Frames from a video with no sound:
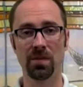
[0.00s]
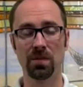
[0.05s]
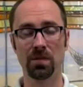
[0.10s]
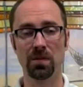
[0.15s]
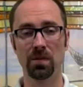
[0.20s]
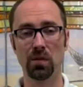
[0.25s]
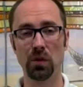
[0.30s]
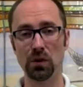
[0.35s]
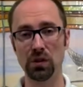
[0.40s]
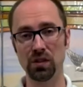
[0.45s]

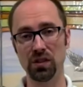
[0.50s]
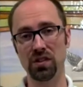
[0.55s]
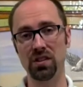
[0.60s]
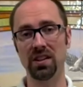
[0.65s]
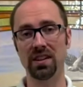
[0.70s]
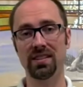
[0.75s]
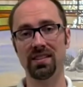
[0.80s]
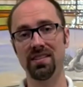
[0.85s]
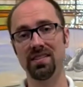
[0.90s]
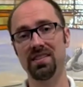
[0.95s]
Verses
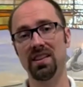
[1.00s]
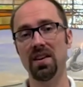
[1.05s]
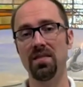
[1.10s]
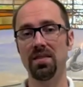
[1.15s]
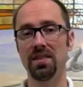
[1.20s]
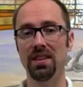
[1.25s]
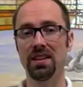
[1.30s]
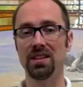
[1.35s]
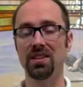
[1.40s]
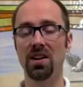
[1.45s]
6 and
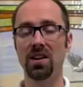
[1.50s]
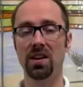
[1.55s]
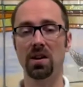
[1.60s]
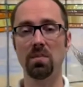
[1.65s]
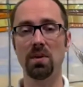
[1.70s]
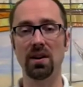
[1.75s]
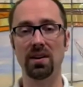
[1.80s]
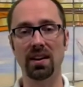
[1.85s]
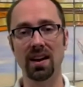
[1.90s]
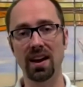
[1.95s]
7 then talk
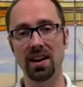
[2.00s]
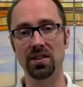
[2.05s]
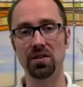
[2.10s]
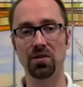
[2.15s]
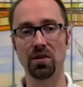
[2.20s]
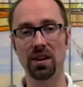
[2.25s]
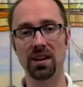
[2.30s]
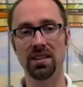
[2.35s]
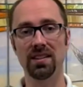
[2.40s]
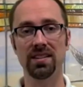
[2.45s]
about God
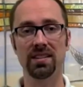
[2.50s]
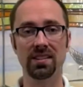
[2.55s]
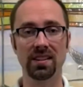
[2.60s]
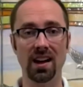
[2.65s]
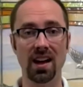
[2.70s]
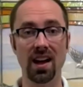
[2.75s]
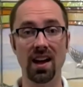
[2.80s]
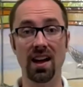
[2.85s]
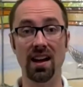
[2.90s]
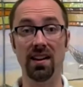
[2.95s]
creating the
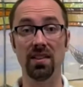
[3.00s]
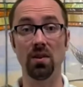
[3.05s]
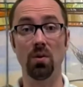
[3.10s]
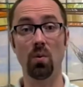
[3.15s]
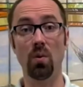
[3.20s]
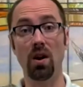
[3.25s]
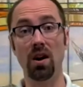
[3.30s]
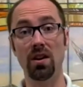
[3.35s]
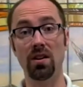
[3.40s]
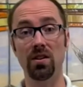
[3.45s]
sky and the
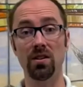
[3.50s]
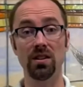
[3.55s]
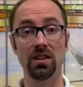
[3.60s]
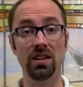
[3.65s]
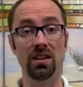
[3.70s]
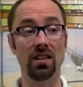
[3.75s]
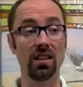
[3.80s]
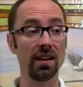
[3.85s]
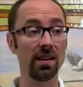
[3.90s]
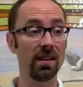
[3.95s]
water,
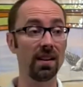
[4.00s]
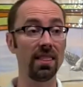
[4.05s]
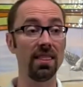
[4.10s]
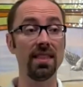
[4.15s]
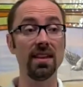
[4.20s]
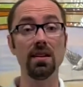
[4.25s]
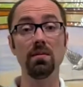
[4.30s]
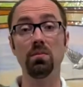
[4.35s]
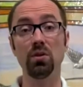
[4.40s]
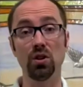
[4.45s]
declaring
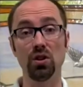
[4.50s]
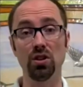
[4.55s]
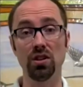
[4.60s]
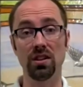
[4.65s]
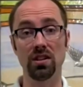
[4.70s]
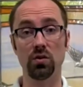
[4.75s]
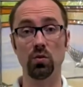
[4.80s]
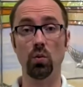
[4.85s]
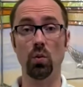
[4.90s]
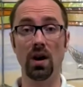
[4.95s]
them good
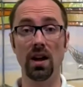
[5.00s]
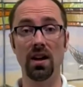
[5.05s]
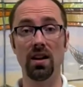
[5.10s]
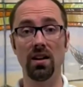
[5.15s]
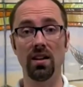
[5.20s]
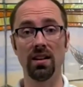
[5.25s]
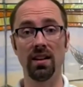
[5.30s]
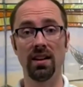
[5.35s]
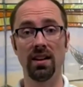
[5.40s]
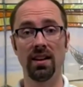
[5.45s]
as
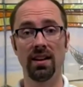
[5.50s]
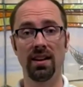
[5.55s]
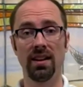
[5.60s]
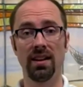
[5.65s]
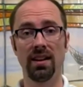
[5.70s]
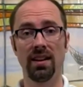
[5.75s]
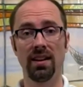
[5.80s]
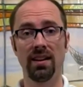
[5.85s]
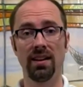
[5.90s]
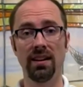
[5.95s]
well.
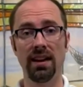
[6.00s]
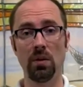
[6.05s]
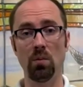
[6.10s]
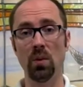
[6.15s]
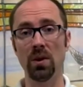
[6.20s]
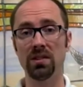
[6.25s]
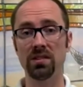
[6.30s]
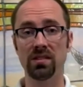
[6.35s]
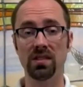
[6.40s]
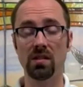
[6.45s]
And
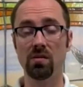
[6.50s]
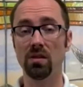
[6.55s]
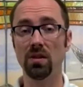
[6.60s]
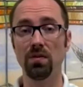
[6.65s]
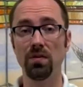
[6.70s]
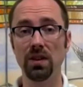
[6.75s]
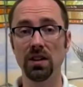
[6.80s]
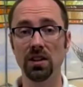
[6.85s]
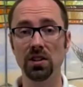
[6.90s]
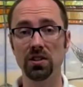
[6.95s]
once they were
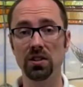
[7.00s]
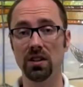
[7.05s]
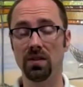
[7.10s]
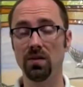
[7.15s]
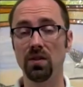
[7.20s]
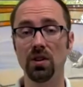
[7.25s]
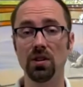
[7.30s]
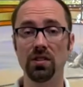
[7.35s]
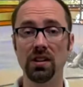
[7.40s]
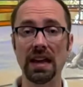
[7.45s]
finished in
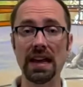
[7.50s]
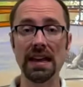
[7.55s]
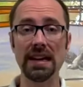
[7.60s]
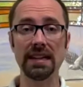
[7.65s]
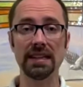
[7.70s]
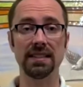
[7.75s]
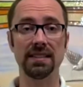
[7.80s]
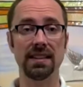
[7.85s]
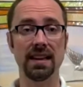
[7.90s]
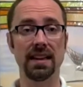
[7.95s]
verse 8,
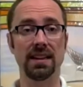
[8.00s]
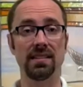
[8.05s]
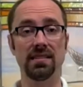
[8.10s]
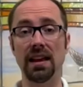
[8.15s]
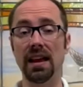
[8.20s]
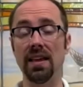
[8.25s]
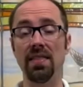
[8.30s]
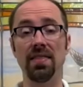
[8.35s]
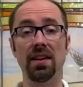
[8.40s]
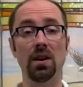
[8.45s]
it says,
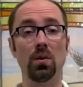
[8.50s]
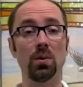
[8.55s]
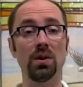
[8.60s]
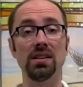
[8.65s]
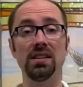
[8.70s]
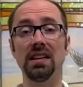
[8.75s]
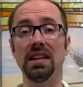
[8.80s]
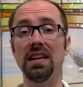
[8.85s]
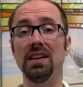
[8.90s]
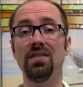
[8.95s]
and there
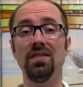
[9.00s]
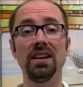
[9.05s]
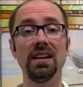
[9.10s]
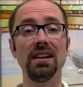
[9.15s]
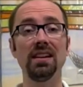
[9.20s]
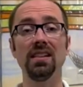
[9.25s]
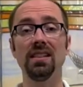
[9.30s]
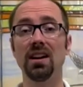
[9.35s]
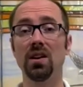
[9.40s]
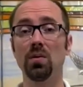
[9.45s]
was evening
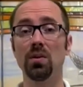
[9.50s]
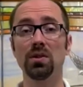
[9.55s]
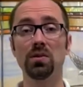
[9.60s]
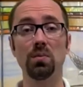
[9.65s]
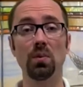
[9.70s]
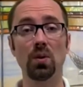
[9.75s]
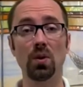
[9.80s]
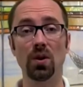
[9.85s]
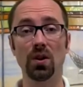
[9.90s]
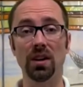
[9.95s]
and there was
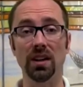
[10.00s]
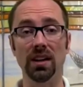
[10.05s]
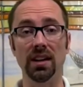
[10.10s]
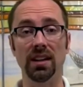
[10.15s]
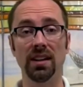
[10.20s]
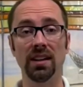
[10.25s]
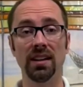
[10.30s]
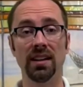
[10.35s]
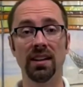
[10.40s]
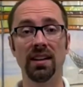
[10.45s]

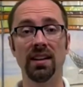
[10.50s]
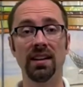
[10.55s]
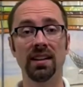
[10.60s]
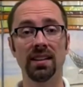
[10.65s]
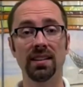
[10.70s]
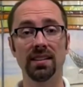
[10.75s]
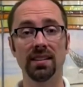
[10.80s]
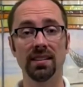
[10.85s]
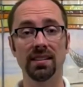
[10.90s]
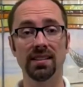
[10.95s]
morning,
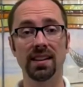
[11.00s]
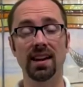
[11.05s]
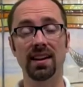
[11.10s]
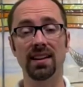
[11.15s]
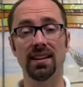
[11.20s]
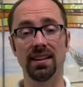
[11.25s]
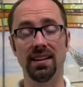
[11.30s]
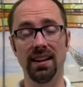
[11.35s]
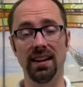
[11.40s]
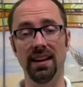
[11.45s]
the
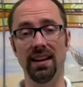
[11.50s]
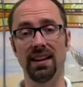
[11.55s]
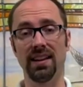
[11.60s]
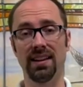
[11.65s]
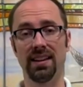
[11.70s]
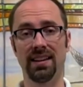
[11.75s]
second day.